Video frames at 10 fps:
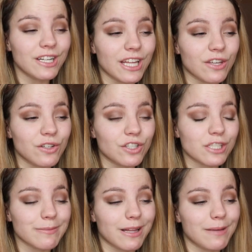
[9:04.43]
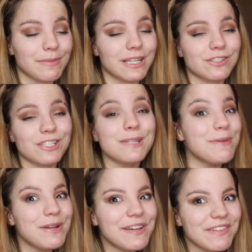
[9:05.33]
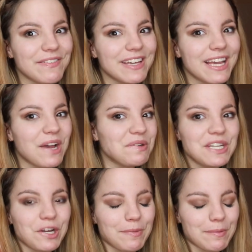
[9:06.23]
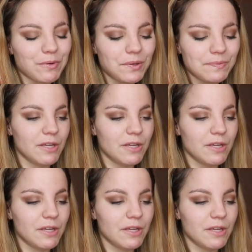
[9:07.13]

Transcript: like you could just smell it, but that's just the beauty of living near people,